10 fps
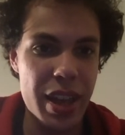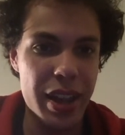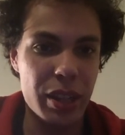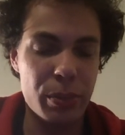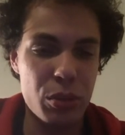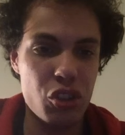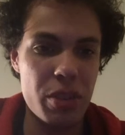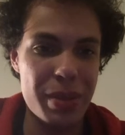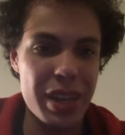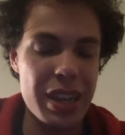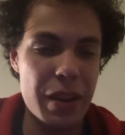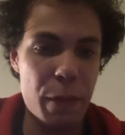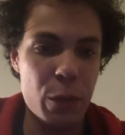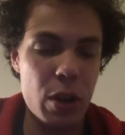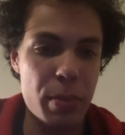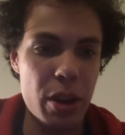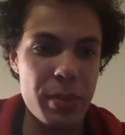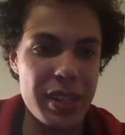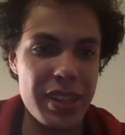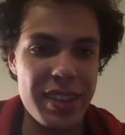help chip in for
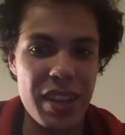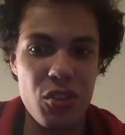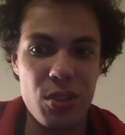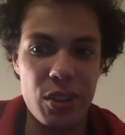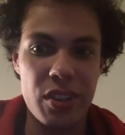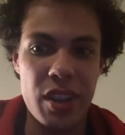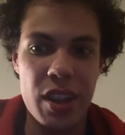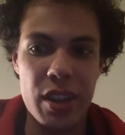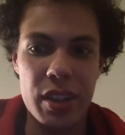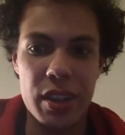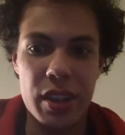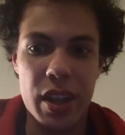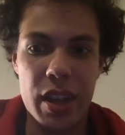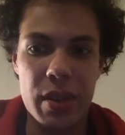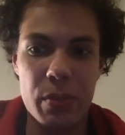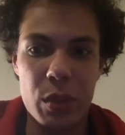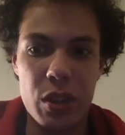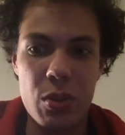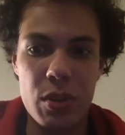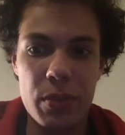apartment essentials? We don't